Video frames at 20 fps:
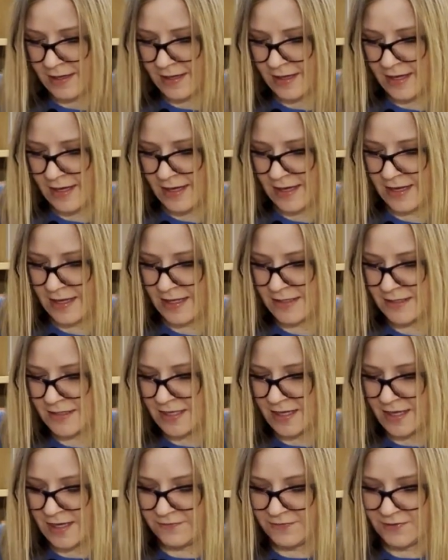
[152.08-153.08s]
And
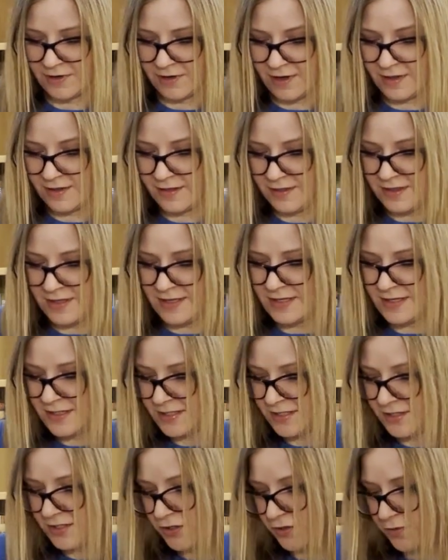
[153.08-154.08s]
I've got
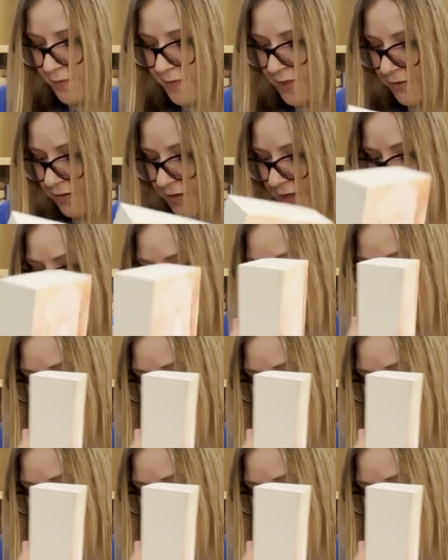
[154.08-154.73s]
these two beauties